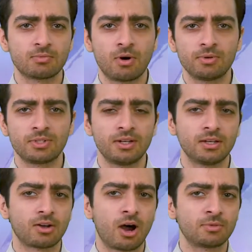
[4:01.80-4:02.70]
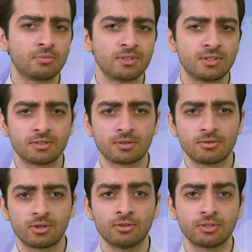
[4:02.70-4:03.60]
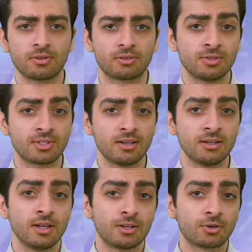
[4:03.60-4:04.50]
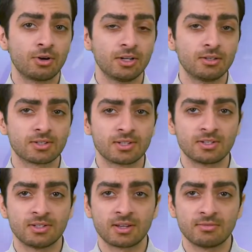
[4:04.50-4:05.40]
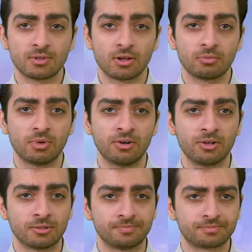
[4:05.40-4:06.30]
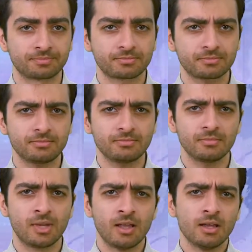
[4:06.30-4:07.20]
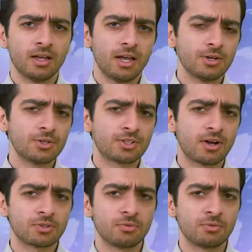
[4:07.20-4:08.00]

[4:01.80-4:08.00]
while retaining an optimistic tone early on Thursday, targeting the $67 barrier. Asian stocks were